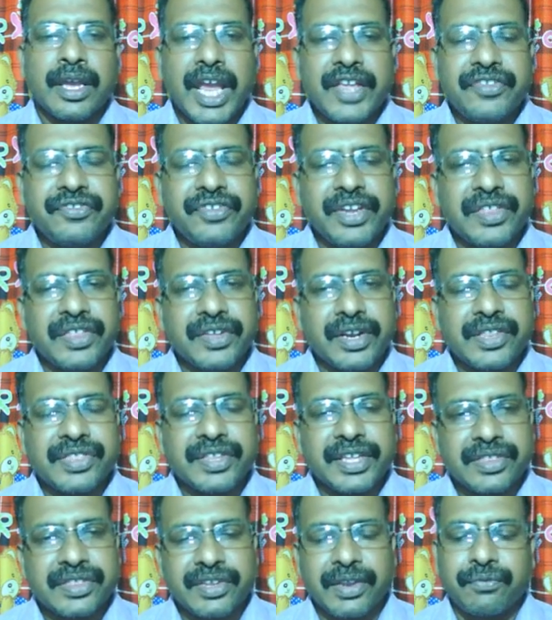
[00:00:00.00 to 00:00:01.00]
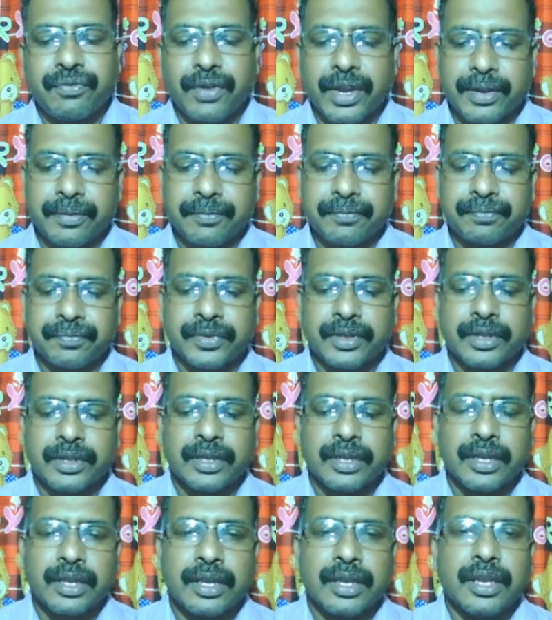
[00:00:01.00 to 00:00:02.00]
H is equal to 65.
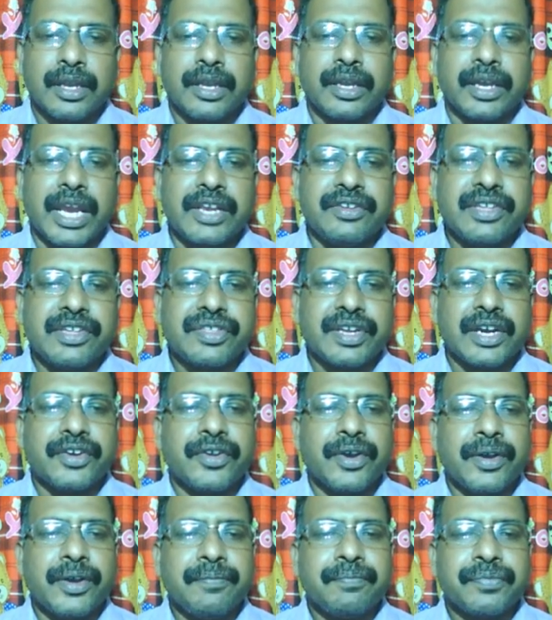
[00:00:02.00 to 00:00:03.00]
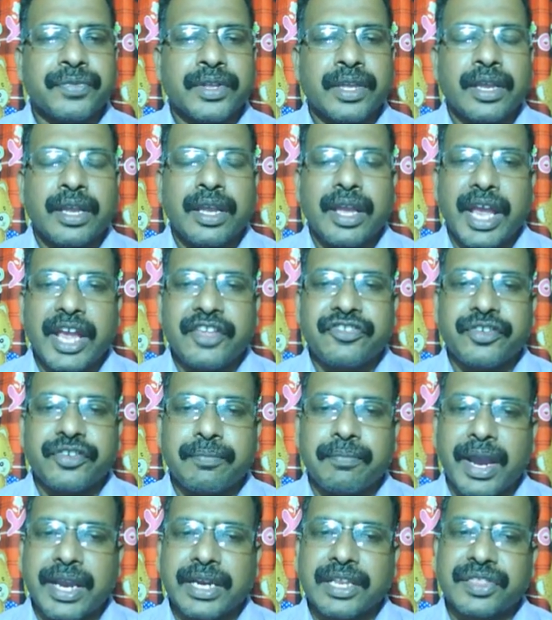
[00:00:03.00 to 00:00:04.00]
Range is equal to H
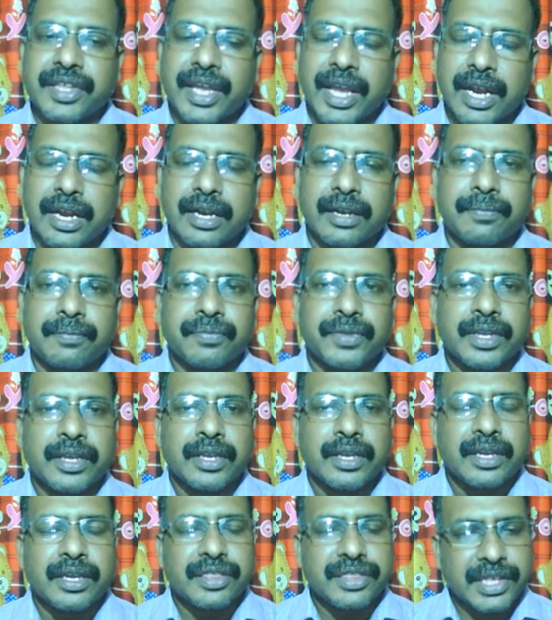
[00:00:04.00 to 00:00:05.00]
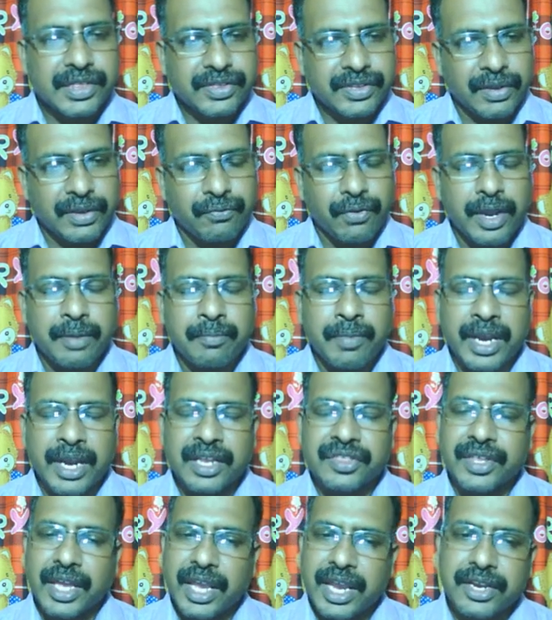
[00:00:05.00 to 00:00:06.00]
minus L. 65
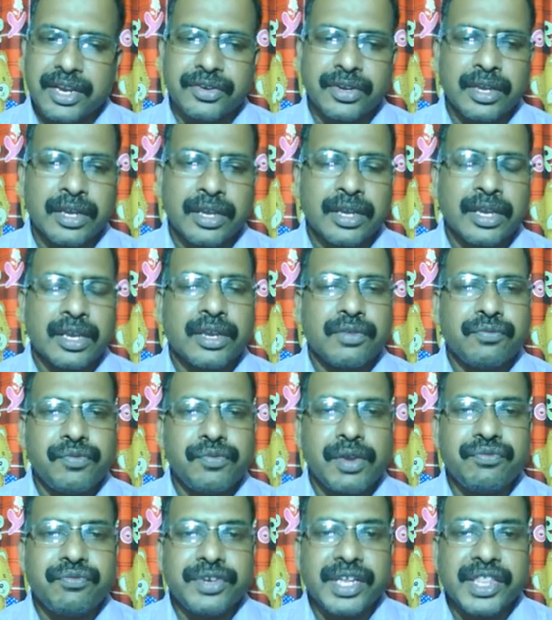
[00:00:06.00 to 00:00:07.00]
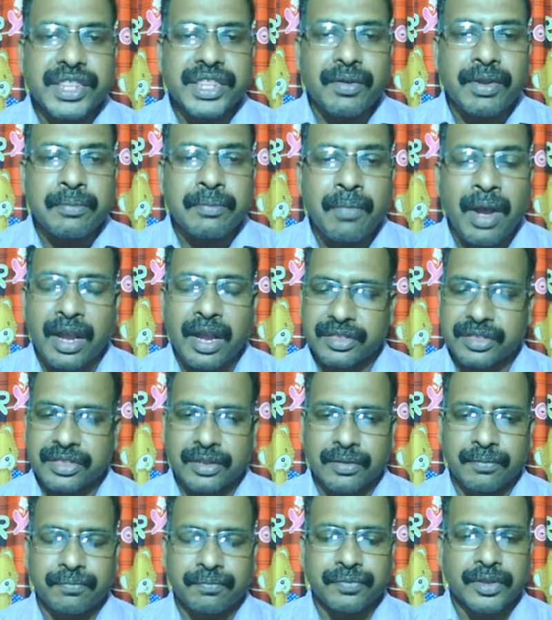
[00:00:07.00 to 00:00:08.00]
minus 8, 57 marks.
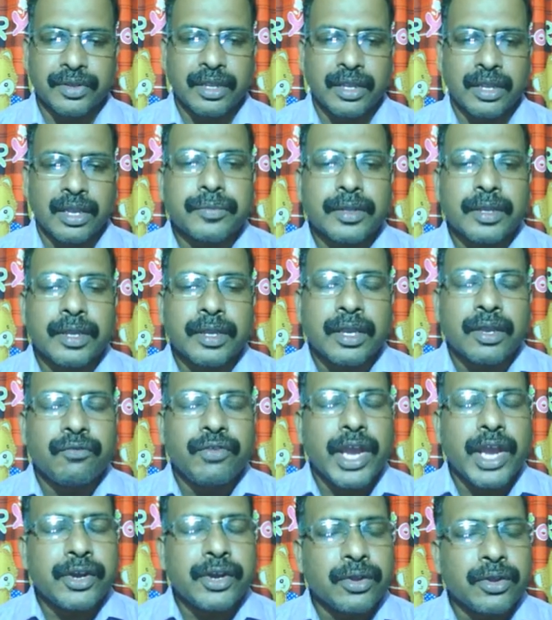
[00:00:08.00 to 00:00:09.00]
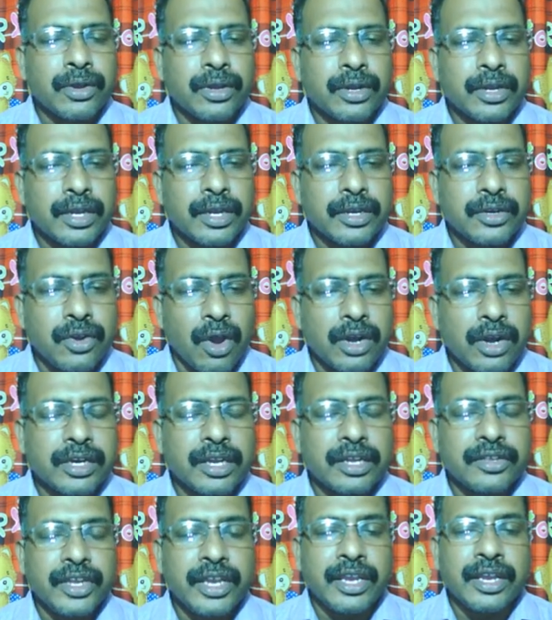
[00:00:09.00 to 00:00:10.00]
We have to
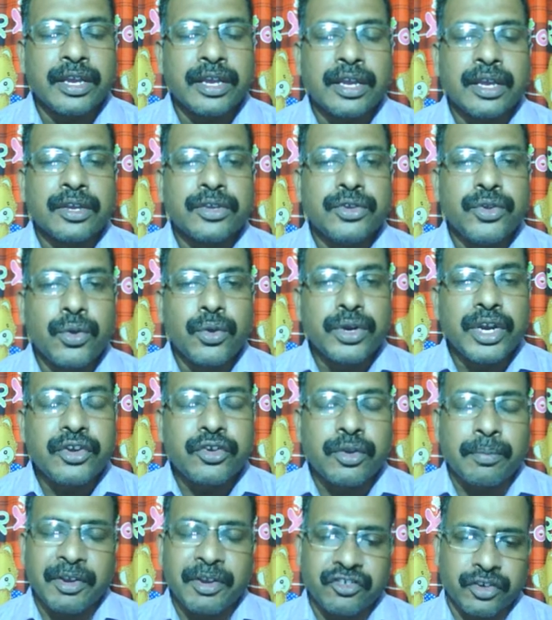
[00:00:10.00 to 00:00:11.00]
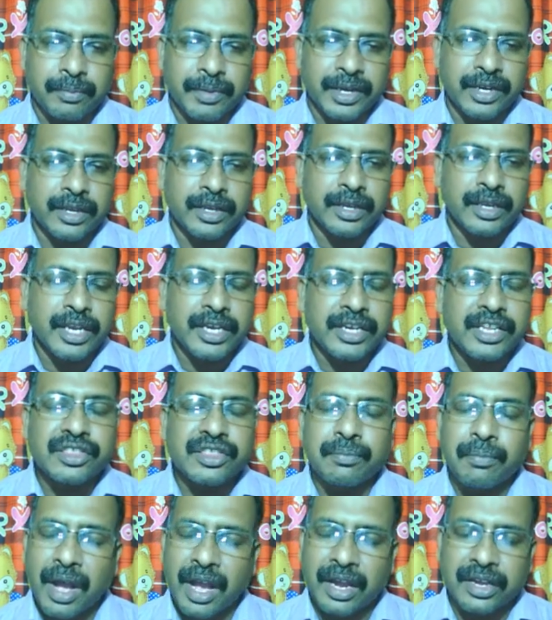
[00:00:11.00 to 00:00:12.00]
note the unit of measurement. It is
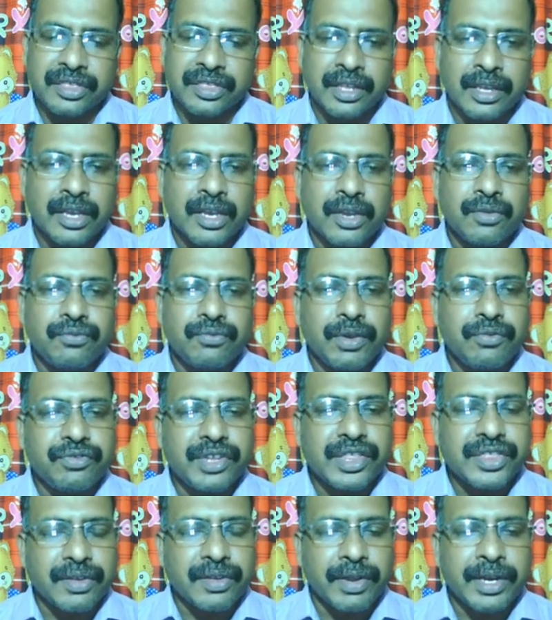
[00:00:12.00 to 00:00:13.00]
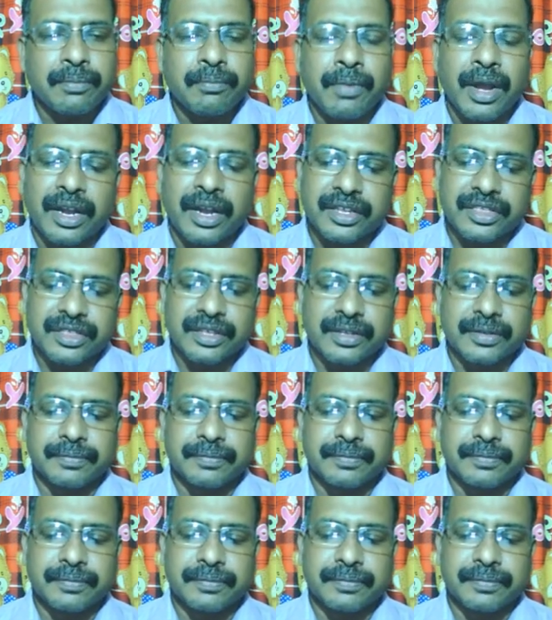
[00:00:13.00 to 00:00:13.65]
marks, 57 marks.